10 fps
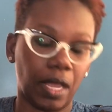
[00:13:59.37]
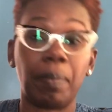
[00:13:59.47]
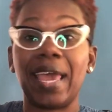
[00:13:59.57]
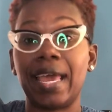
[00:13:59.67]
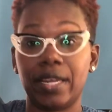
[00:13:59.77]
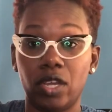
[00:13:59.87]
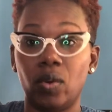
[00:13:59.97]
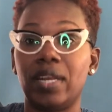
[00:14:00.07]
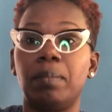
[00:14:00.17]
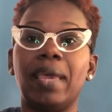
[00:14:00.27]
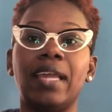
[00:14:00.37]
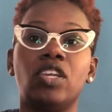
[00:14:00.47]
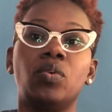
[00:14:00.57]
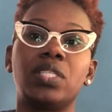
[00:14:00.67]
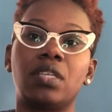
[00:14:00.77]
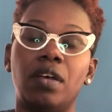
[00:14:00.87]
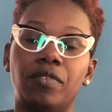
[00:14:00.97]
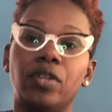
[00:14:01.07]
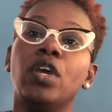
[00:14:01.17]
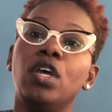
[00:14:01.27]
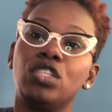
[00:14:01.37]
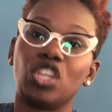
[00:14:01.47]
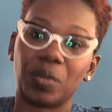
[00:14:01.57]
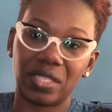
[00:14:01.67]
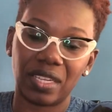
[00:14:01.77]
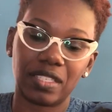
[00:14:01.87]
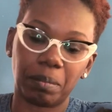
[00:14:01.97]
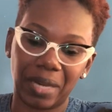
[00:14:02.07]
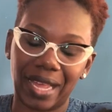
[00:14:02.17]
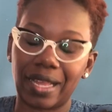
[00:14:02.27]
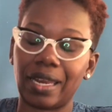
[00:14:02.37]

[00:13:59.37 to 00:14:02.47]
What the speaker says: patio, and the patio is covered, so it does block a